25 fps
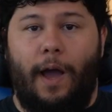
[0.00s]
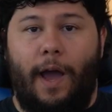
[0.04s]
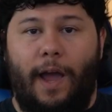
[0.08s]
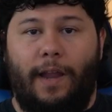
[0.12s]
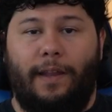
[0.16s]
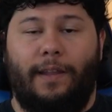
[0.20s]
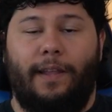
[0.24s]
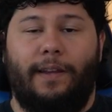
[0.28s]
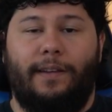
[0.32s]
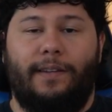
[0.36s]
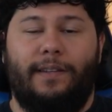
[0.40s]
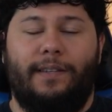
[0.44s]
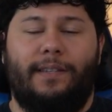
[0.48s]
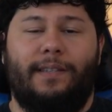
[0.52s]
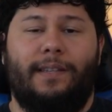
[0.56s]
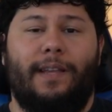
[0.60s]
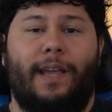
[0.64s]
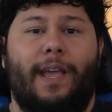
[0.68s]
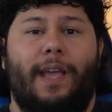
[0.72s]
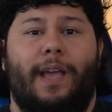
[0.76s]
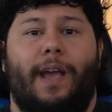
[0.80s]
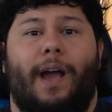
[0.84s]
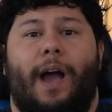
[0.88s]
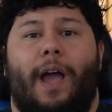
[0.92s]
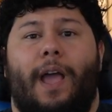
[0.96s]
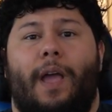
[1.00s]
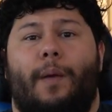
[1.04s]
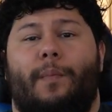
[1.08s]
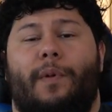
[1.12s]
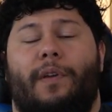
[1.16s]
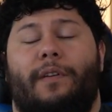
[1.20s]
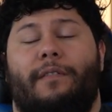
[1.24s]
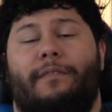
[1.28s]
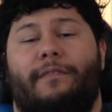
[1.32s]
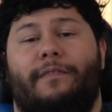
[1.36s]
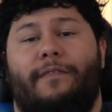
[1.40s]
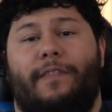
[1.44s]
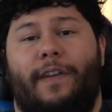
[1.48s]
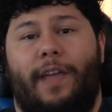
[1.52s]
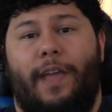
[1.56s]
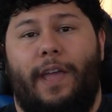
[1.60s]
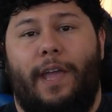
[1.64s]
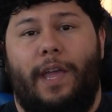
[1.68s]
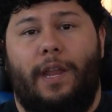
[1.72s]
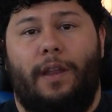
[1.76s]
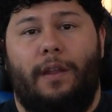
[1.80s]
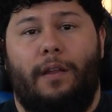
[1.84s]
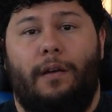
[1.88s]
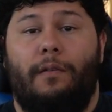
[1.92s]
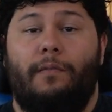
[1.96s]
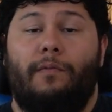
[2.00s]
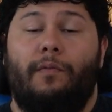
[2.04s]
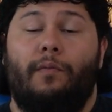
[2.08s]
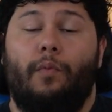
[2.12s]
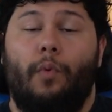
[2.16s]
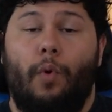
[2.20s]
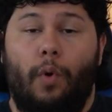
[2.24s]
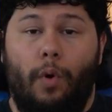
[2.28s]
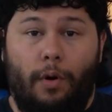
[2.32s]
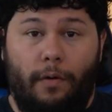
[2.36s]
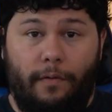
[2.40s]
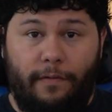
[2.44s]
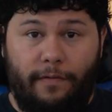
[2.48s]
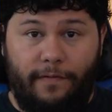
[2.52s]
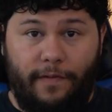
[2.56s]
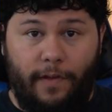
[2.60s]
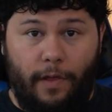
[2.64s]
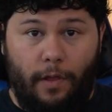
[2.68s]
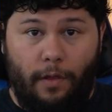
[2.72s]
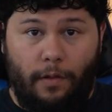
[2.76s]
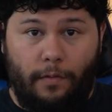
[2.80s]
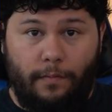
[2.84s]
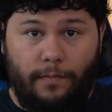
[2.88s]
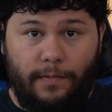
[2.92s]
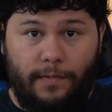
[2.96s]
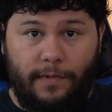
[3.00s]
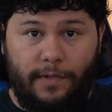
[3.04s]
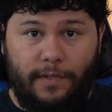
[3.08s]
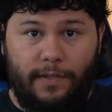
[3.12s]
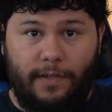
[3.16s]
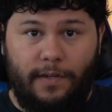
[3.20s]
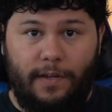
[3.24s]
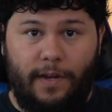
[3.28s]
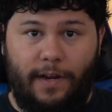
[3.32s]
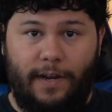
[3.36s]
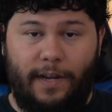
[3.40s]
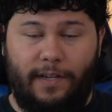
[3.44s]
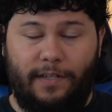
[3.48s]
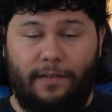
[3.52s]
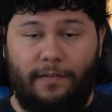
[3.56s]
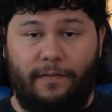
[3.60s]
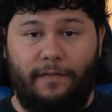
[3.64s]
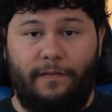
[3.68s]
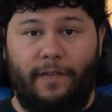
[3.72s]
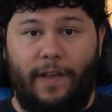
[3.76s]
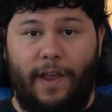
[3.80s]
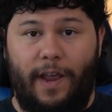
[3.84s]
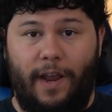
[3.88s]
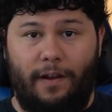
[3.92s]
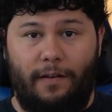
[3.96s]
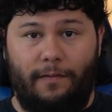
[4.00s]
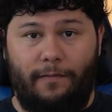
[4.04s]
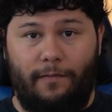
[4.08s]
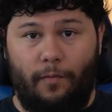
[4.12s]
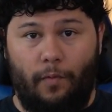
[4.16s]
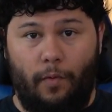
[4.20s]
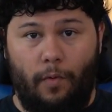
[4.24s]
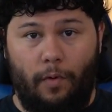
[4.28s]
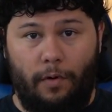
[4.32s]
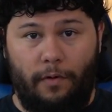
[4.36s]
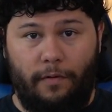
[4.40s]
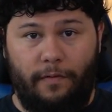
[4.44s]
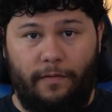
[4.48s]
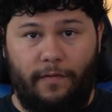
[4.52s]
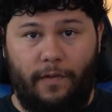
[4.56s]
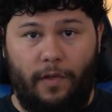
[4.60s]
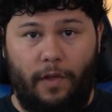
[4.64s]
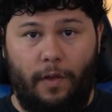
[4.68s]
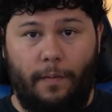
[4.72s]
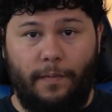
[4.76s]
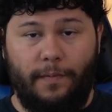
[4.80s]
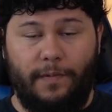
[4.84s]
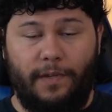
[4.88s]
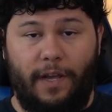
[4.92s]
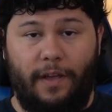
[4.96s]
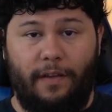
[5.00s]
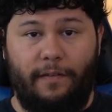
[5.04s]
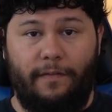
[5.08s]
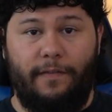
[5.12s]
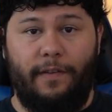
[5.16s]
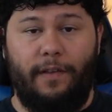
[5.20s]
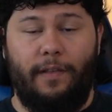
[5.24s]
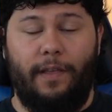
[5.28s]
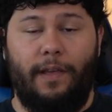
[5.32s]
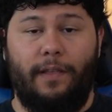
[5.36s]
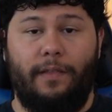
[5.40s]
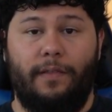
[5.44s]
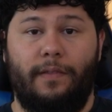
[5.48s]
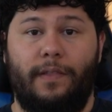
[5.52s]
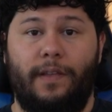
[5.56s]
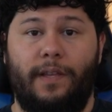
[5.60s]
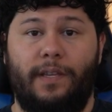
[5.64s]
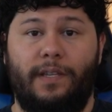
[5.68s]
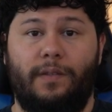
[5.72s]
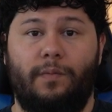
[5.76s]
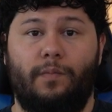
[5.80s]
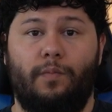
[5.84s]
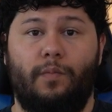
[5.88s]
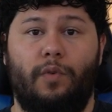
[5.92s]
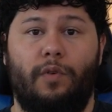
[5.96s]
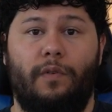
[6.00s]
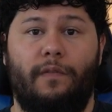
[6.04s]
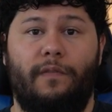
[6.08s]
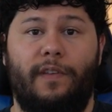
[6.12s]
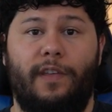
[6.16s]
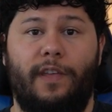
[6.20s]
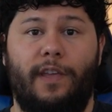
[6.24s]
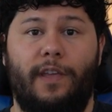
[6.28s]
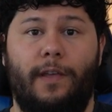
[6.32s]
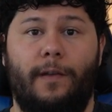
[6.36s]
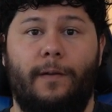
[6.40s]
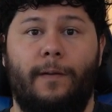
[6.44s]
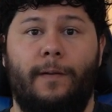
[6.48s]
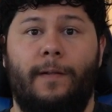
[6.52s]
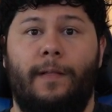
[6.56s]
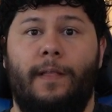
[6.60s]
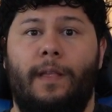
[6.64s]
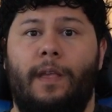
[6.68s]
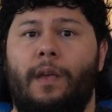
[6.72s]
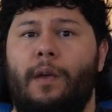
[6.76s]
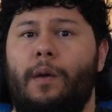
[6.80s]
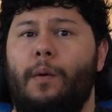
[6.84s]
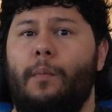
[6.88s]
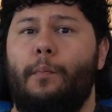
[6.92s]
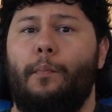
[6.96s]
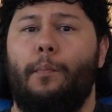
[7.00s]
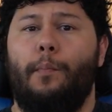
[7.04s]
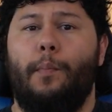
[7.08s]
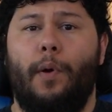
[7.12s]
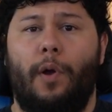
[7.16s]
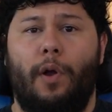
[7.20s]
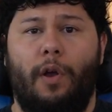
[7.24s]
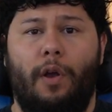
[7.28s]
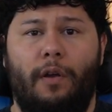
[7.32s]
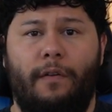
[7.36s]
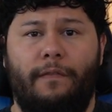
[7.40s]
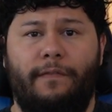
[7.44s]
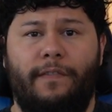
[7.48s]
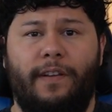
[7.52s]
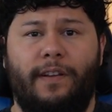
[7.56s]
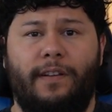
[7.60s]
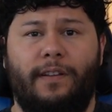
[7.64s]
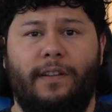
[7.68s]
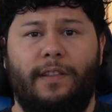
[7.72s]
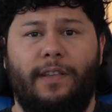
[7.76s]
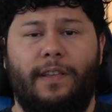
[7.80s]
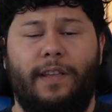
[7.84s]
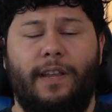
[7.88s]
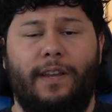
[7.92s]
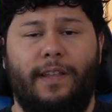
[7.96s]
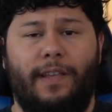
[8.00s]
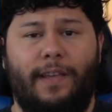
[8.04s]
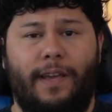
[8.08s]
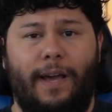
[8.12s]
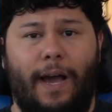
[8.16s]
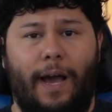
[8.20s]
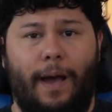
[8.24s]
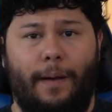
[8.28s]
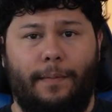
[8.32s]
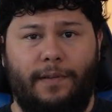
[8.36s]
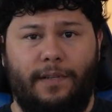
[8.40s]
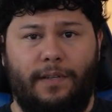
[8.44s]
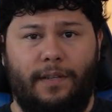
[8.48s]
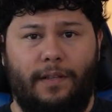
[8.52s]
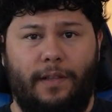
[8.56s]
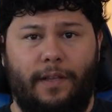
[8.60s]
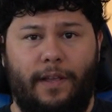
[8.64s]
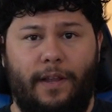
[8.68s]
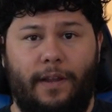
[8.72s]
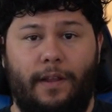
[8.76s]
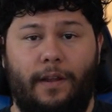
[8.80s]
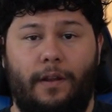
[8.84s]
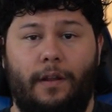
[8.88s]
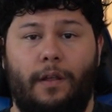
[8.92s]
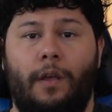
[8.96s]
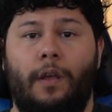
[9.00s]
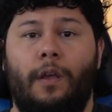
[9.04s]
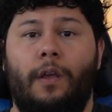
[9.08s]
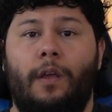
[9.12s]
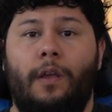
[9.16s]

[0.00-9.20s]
I'd like to say I am a fan of war films, and as a fan of war films, I feel like this movie perfectly encapsulated